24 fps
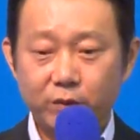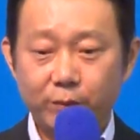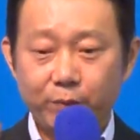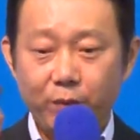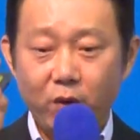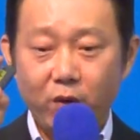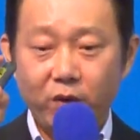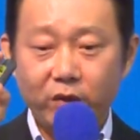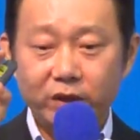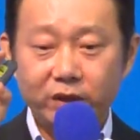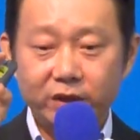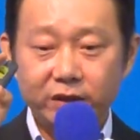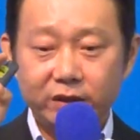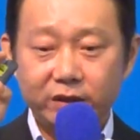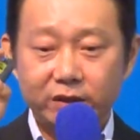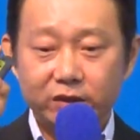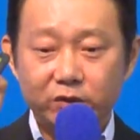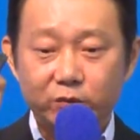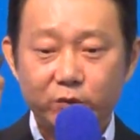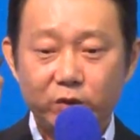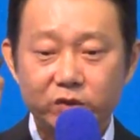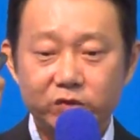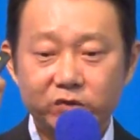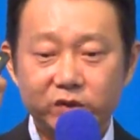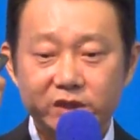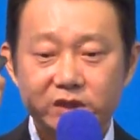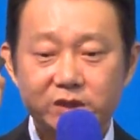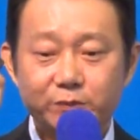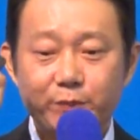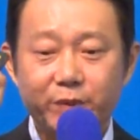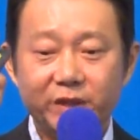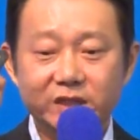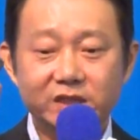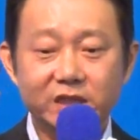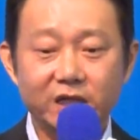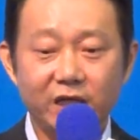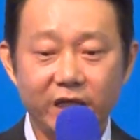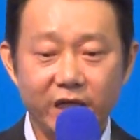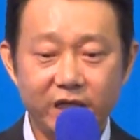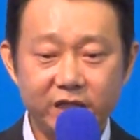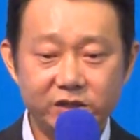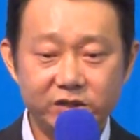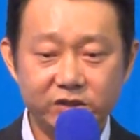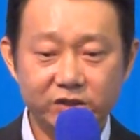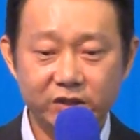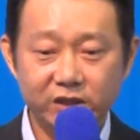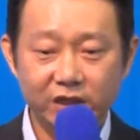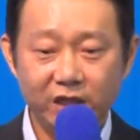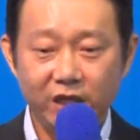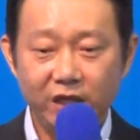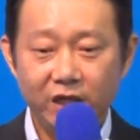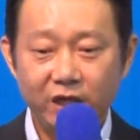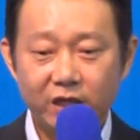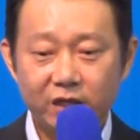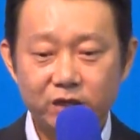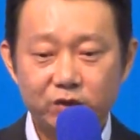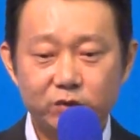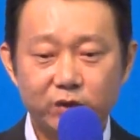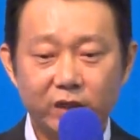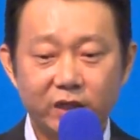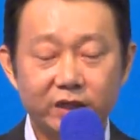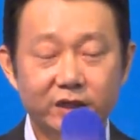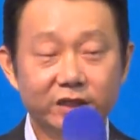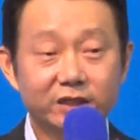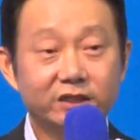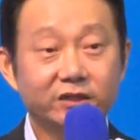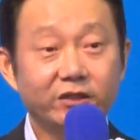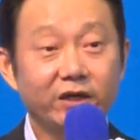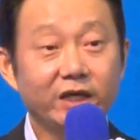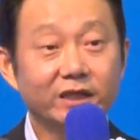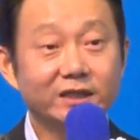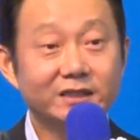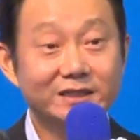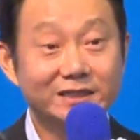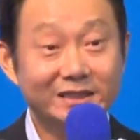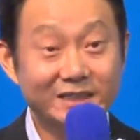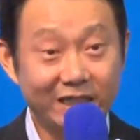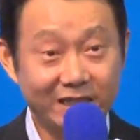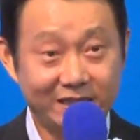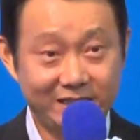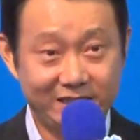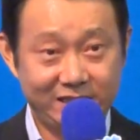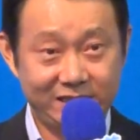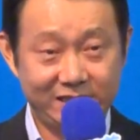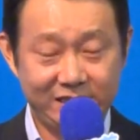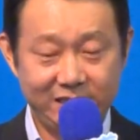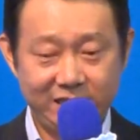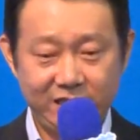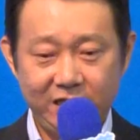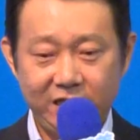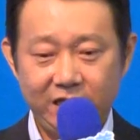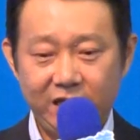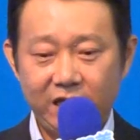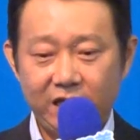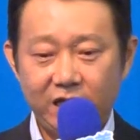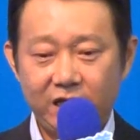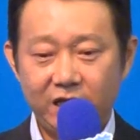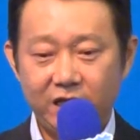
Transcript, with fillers: if you point, when you are special agent, you are in grade 6.